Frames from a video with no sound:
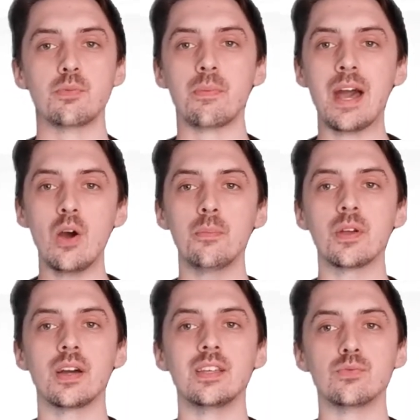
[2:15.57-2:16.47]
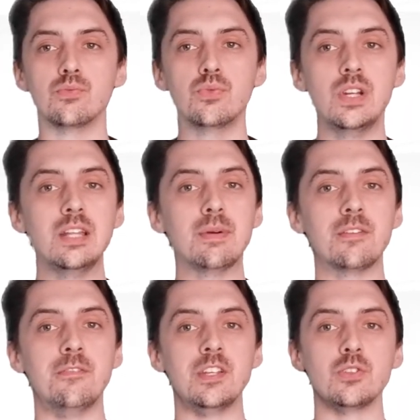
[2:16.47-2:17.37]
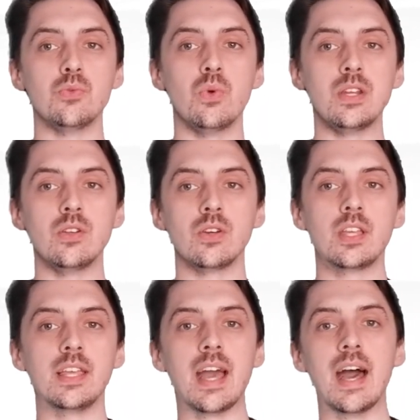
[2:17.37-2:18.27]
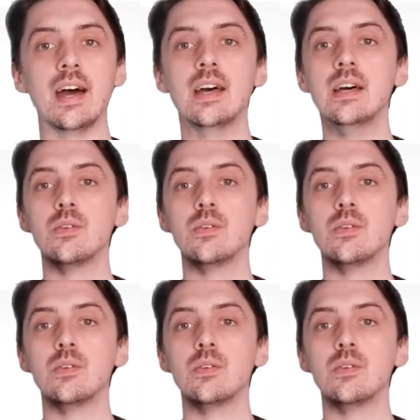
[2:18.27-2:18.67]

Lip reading: but PowerBI is really beneficial when you're looking at